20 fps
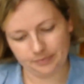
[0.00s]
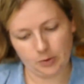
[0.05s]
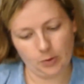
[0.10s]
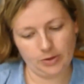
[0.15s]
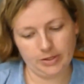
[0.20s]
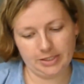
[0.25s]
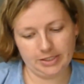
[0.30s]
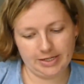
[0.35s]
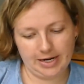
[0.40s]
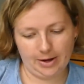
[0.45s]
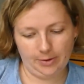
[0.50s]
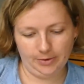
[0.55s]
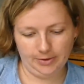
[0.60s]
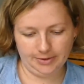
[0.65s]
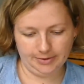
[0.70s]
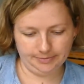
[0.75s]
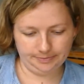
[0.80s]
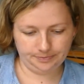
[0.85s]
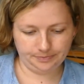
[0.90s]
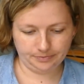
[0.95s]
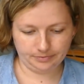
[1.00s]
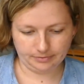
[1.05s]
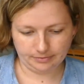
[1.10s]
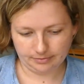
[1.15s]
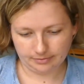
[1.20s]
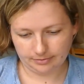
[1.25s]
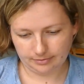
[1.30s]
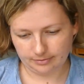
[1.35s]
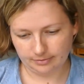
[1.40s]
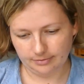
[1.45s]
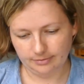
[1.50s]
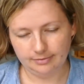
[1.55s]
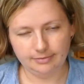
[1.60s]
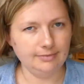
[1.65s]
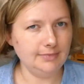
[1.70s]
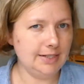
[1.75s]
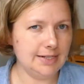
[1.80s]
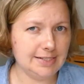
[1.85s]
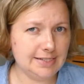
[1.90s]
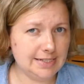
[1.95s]
or dish towels,
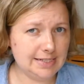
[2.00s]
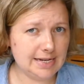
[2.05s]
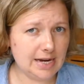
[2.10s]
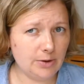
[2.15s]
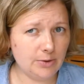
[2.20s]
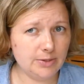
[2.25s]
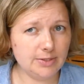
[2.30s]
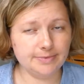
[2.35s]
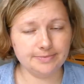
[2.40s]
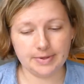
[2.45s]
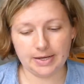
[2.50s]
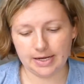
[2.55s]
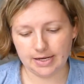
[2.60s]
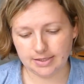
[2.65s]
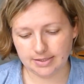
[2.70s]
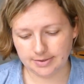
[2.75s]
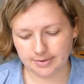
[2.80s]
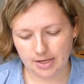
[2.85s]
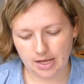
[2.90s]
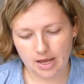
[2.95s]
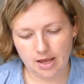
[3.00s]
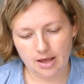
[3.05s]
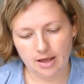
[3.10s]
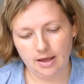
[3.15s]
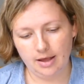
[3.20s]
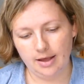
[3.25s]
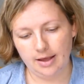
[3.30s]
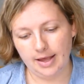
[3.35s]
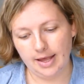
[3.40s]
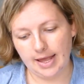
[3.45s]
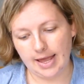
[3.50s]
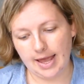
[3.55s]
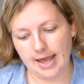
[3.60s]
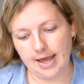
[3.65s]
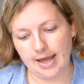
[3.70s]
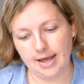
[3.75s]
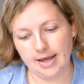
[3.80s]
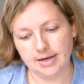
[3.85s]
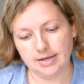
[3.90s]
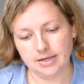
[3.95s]
tea towels, I guess.
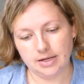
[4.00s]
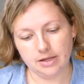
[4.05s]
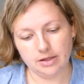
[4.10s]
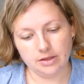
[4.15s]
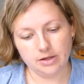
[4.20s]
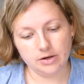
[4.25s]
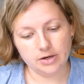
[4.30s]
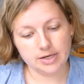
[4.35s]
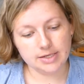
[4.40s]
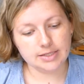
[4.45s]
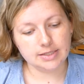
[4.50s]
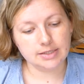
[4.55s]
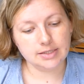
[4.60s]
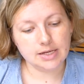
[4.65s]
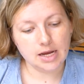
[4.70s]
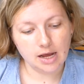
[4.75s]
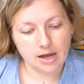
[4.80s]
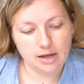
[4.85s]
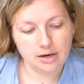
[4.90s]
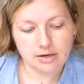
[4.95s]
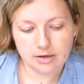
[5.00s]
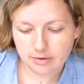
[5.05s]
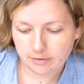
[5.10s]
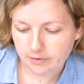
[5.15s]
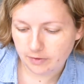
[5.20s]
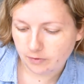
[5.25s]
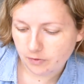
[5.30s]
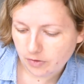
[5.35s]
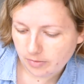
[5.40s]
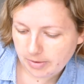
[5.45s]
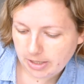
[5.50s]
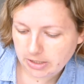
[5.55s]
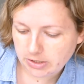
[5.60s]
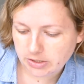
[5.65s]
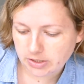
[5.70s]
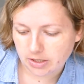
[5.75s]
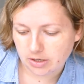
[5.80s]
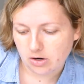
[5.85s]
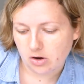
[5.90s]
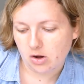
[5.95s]
And there is a ton of
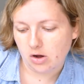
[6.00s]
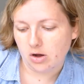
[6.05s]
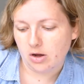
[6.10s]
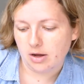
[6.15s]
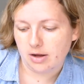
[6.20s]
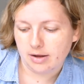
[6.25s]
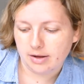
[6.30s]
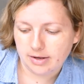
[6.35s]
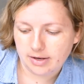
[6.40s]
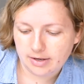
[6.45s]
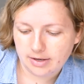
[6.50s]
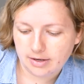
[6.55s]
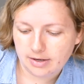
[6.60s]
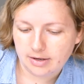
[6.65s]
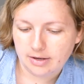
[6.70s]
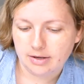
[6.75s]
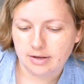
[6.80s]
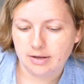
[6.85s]
information on